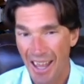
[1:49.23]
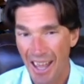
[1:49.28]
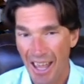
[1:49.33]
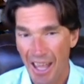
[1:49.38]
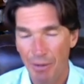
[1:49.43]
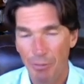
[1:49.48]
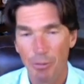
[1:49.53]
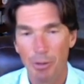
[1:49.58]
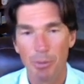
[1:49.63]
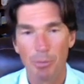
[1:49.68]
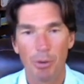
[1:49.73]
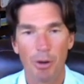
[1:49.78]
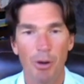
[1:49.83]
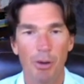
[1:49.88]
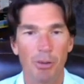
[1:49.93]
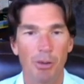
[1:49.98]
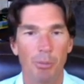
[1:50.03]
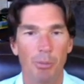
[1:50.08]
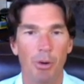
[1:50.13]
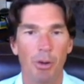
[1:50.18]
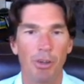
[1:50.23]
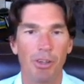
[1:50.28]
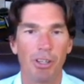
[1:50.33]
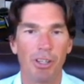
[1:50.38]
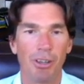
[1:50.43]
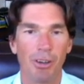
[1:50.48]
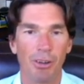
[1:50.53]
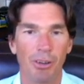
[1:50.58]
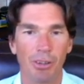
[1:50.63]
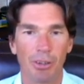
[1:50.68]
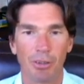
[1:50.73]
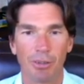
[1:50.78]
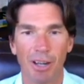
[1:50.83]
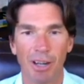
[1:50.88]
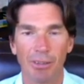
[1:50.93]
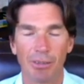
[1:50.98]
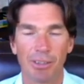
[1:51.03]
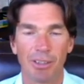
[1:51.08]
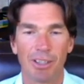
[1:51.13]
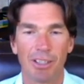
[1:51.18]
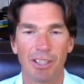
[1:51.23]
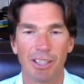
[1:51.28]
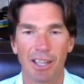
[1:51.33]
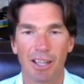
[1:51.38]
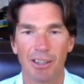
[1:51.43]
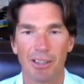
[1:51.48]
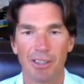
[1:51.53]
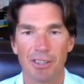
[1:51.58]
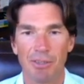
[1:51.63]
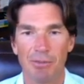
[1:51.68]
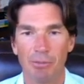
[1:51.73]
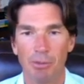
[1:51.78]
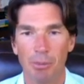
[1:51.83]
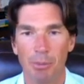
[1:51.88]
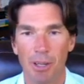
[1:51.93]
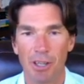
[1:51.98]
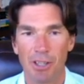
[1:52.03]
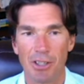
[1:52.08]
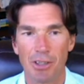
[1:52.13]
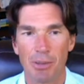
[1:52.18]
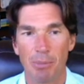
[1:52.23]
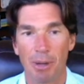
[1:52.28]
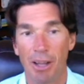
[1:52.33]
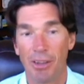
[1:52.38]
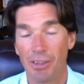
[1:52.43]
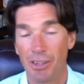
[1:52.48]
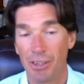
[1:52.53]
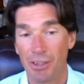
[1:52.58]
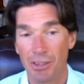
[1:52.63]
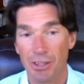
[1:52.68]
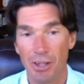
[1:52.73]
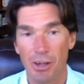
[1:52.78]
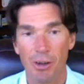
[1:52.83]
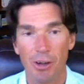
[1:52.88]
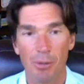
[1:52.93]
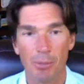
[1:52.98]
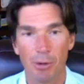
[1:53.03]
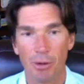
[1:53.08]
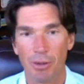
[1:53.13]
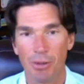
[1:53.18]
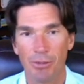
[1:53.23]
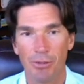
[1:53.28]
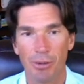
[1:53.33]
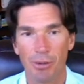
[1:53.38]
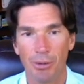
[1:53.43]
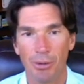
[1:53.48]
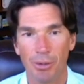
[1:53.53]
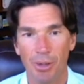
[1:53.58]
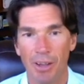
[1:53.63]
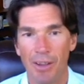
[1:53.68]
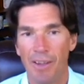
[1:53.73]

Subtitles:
every part of the body holographically carries information about the entire body field,